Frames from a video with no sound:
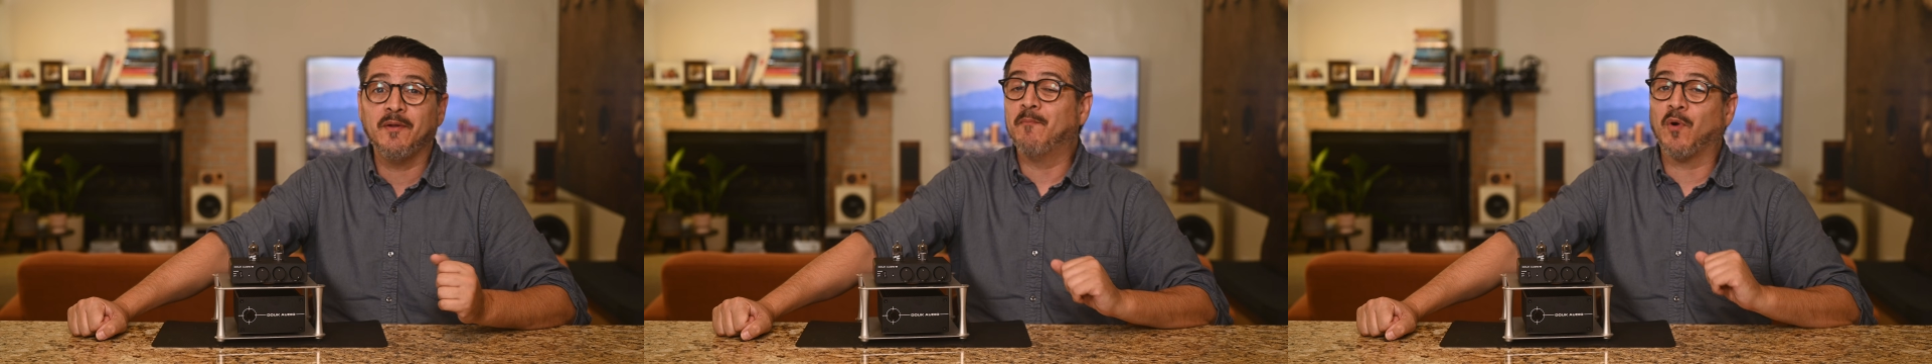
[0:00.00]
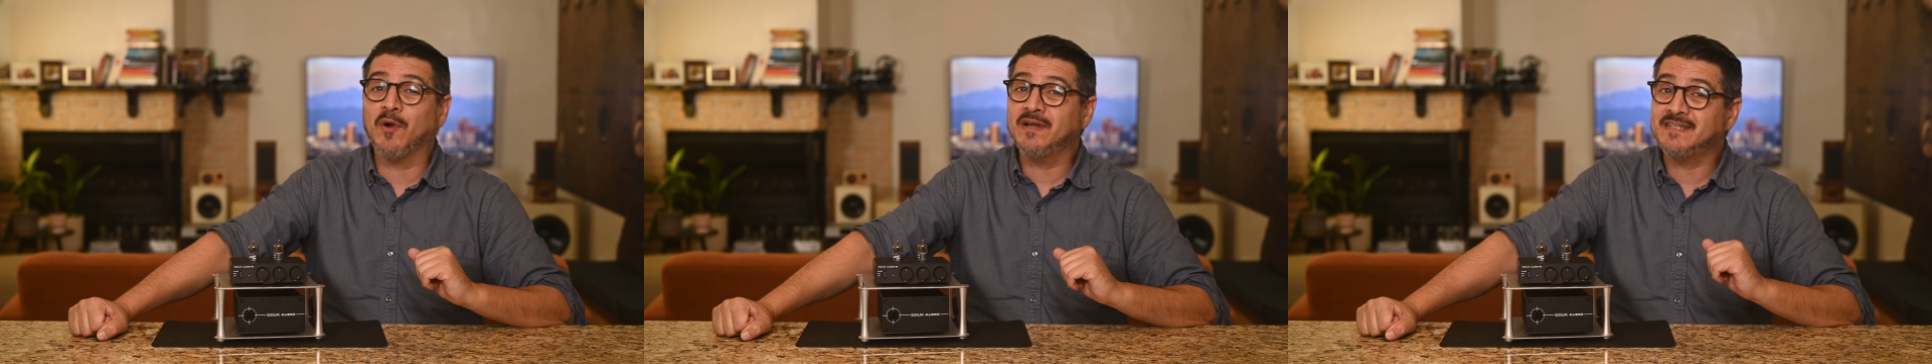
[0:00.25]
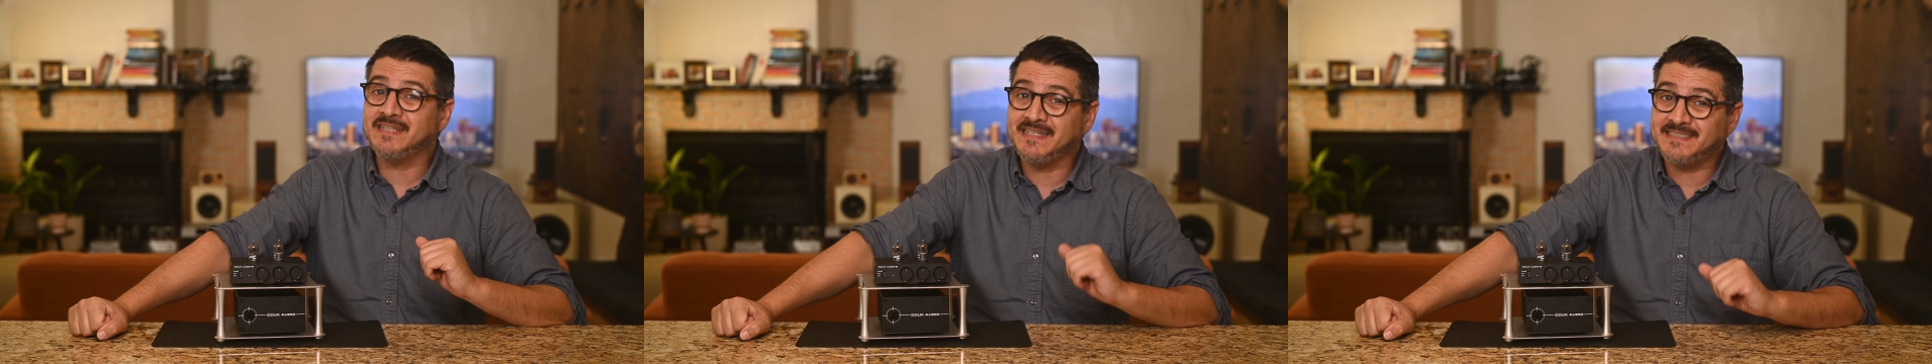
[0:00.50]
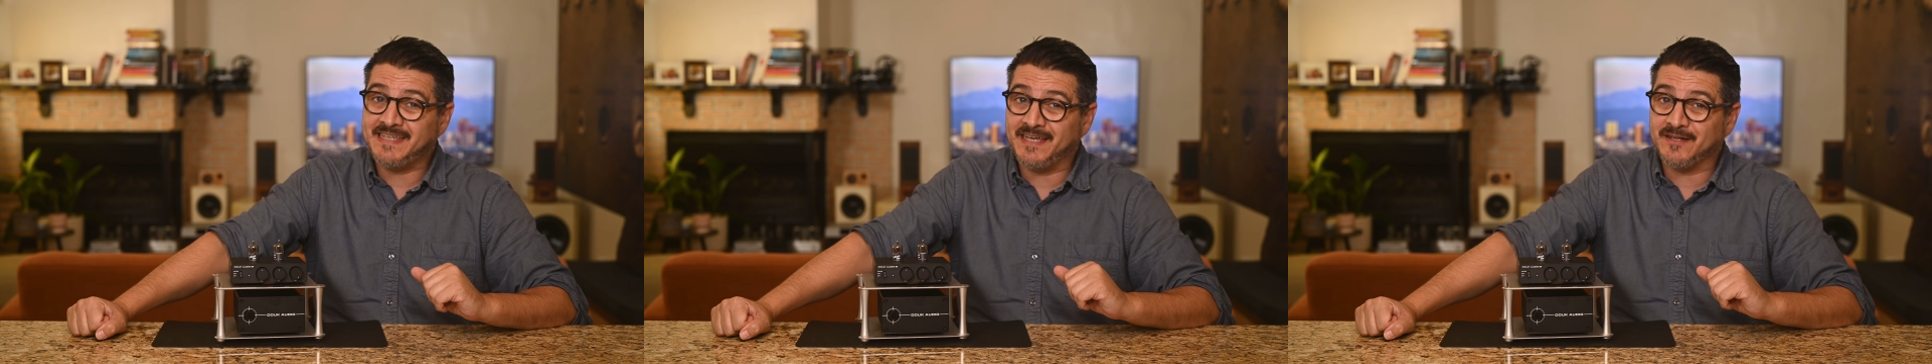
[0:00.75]
more
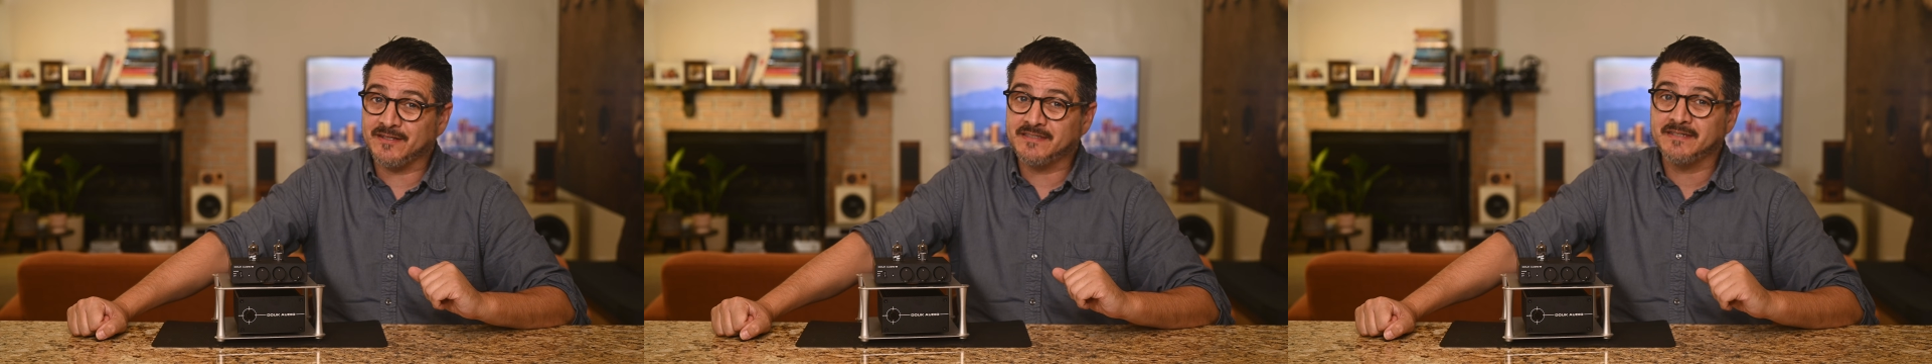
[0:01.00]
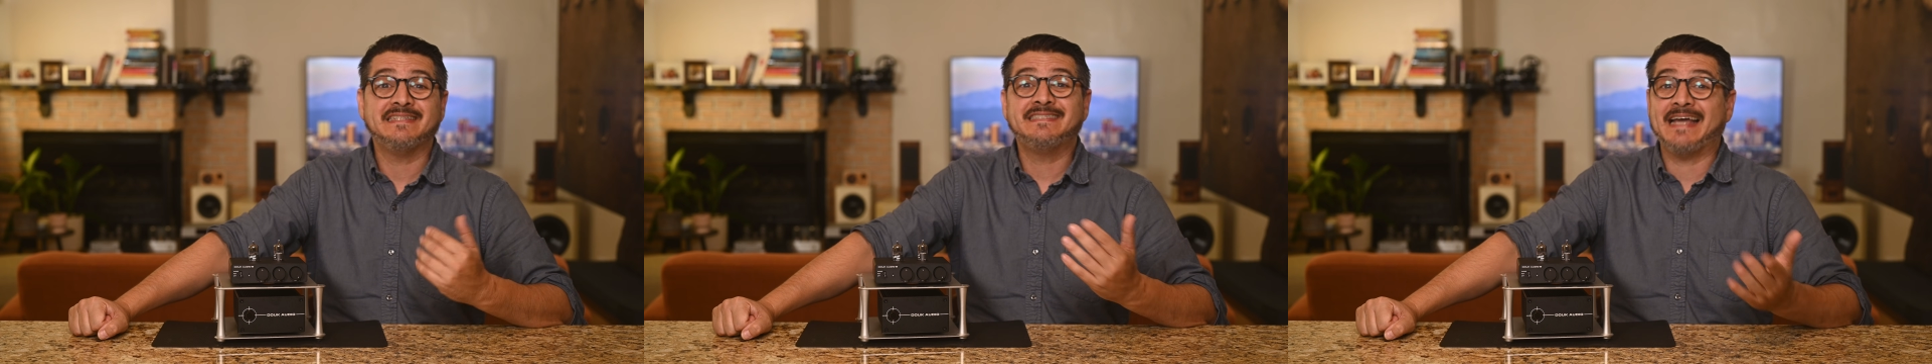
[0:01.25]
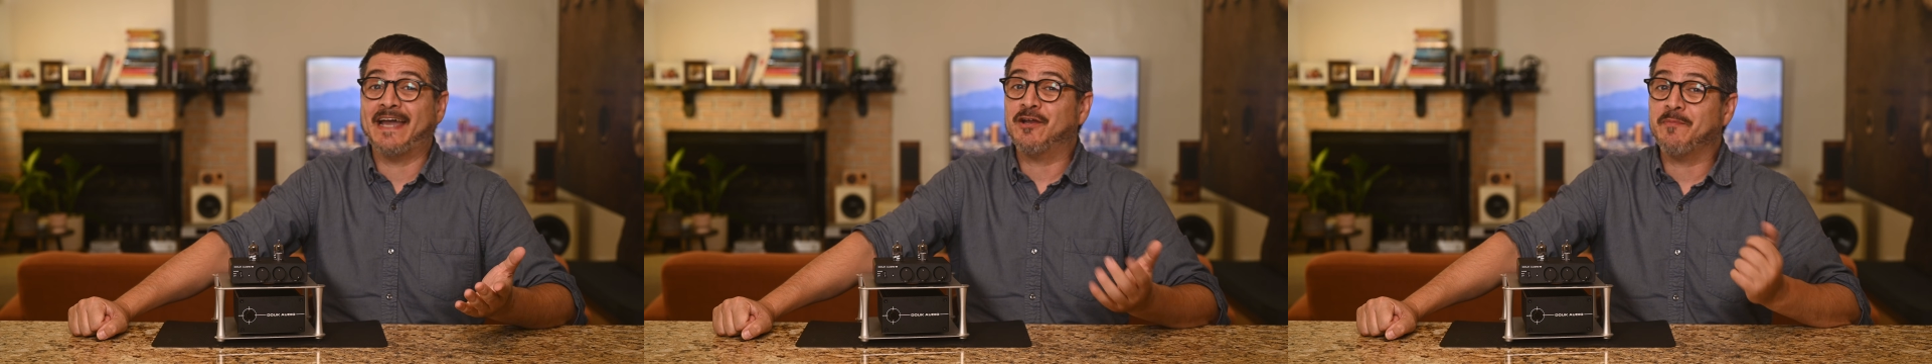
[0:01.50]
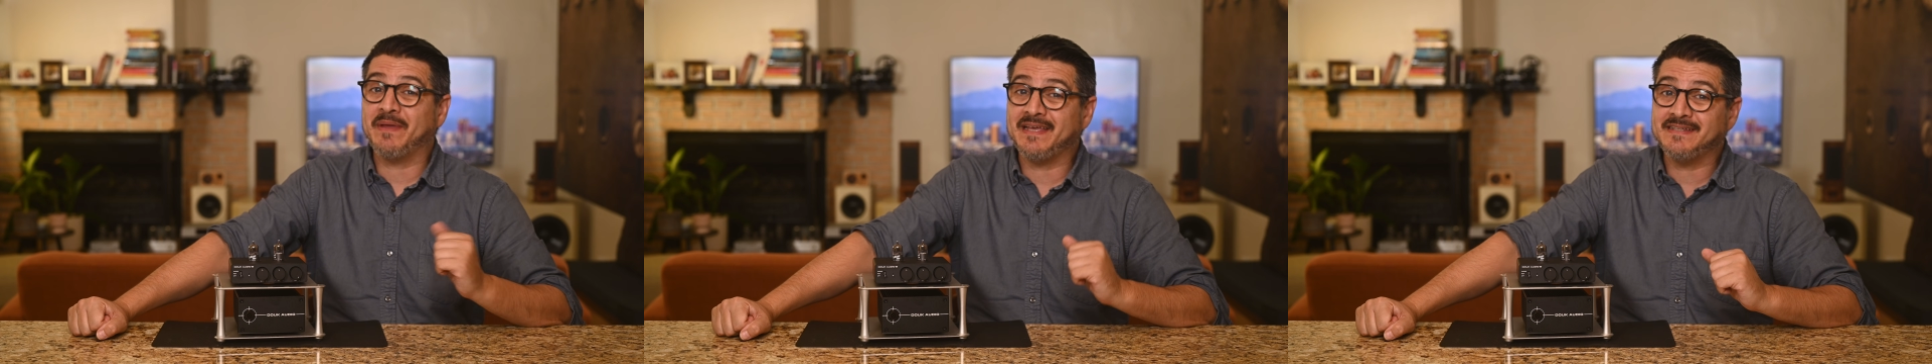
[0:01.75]
detailed, tighter
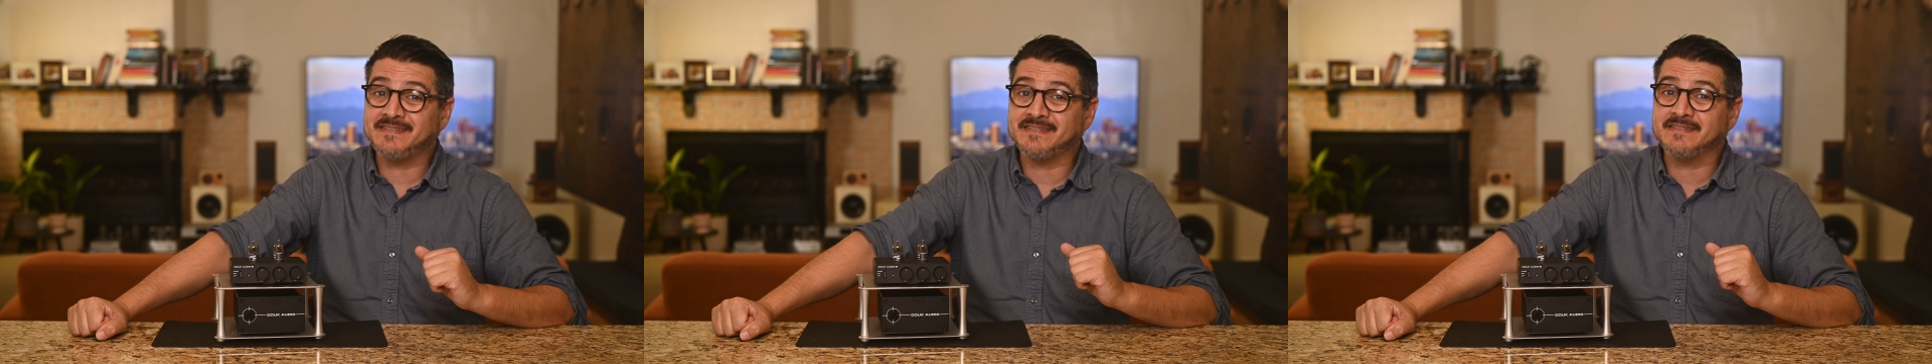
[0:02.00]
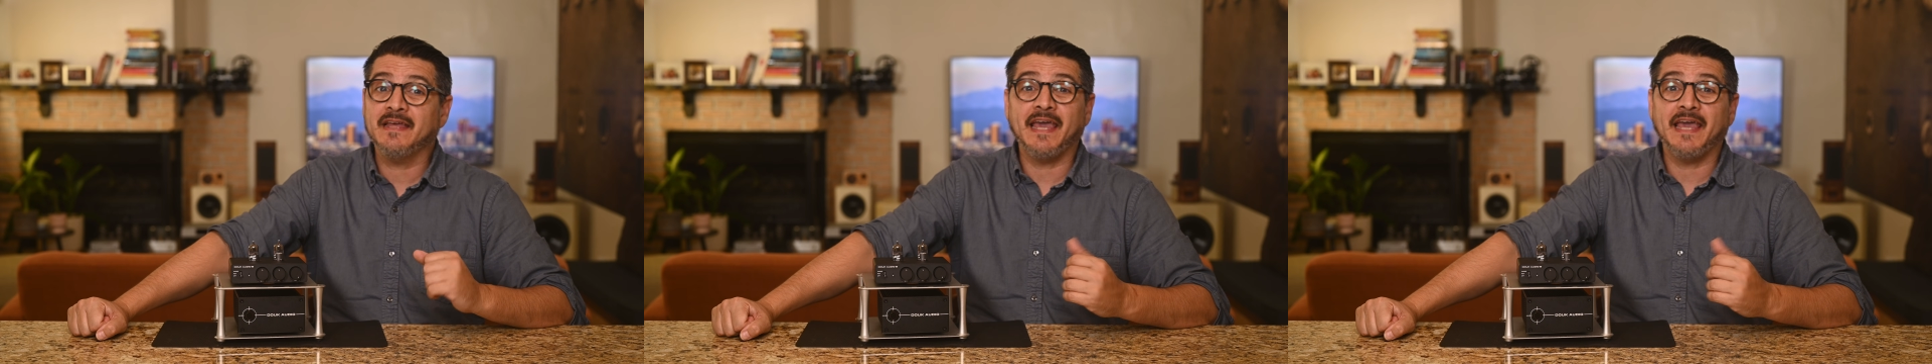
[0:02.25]
bass,